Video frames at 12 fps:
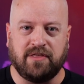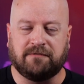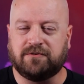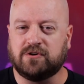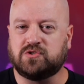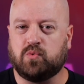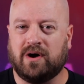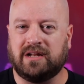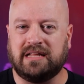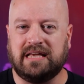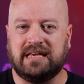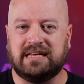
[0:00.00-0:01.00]
And the first
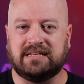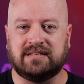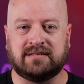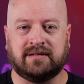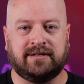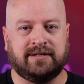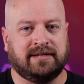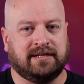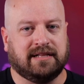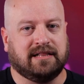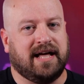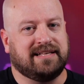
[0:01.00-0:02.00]
one is,
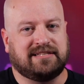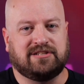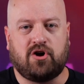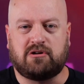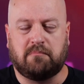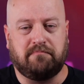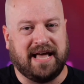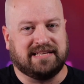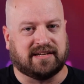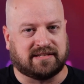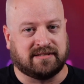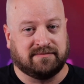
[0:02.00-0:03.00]
let's talk about
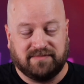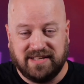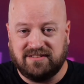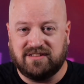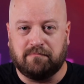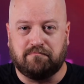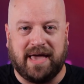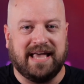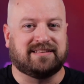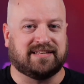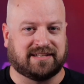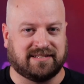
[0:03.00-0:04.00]
basics. This is the
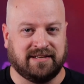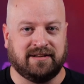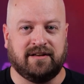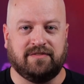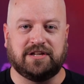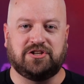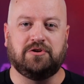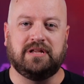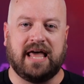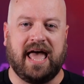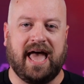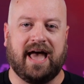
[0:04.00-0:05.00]
basics that you
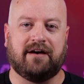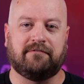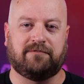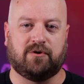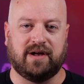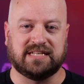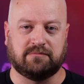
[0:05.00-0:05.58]
need to have for